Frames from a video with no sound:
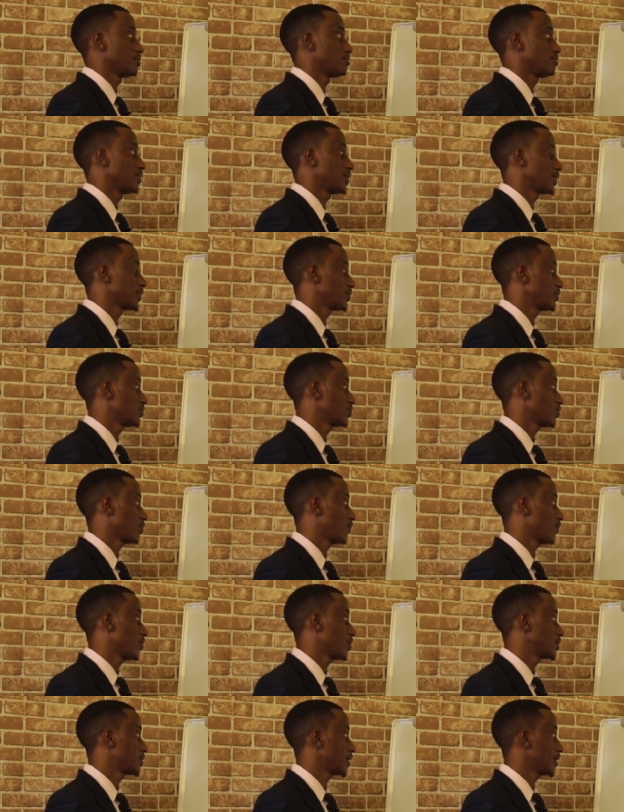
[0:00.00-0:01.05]
molecules
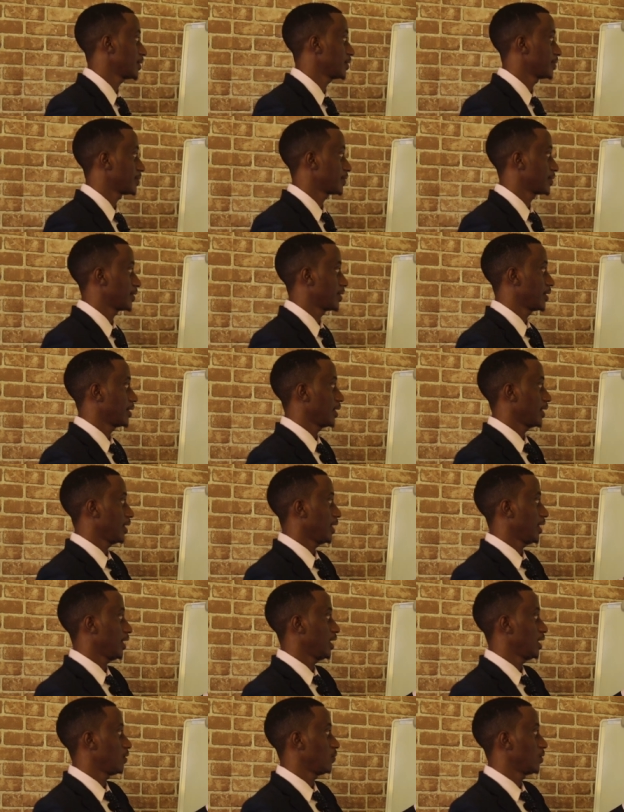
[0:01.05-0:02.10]
of water,
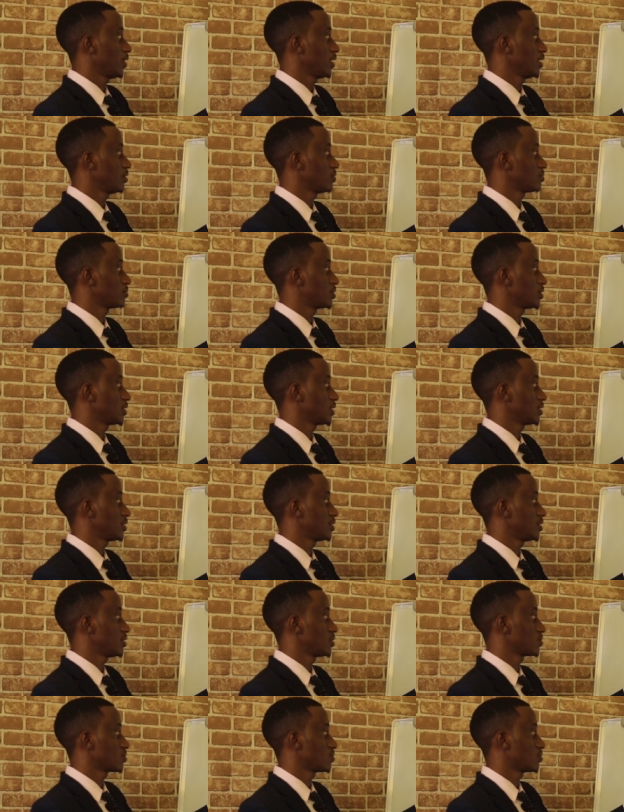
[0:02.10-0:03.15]
and we need to change
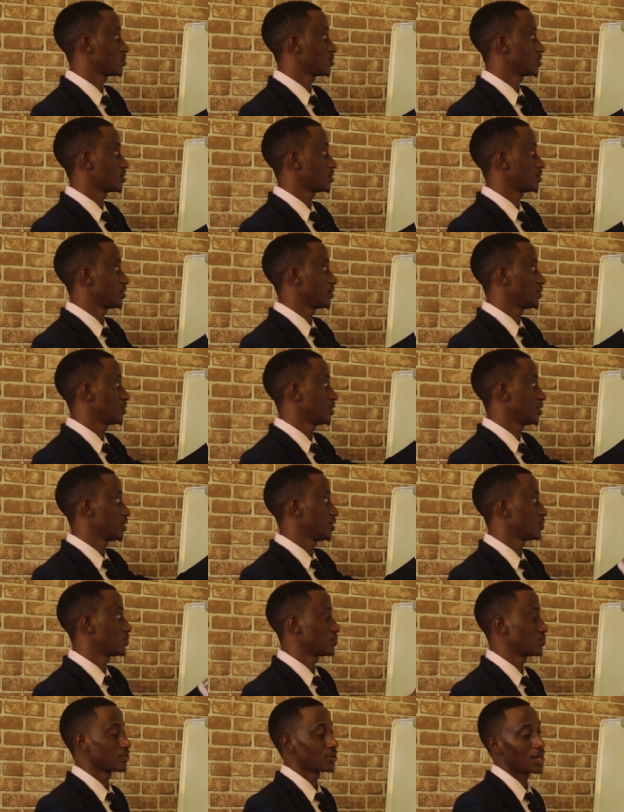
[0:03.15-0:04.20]
this concentration
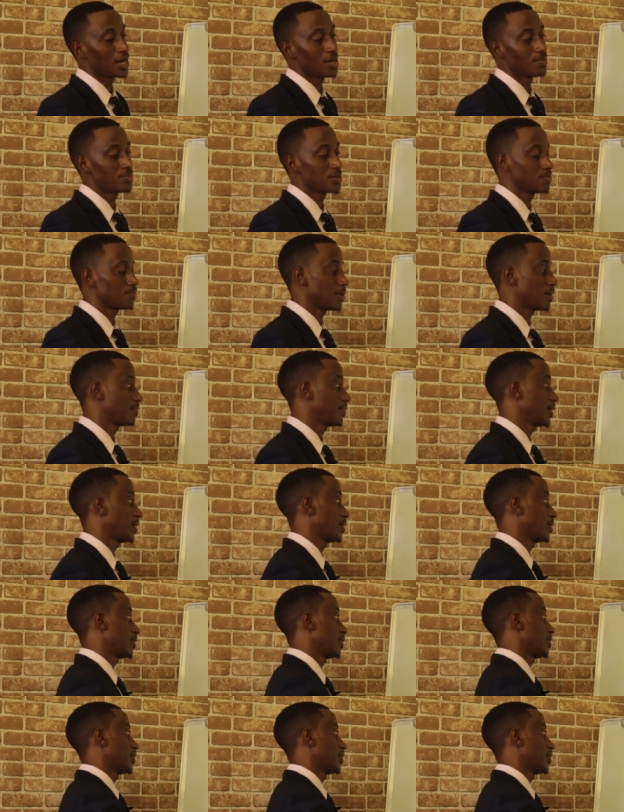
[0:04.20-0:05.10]
into grams per mil.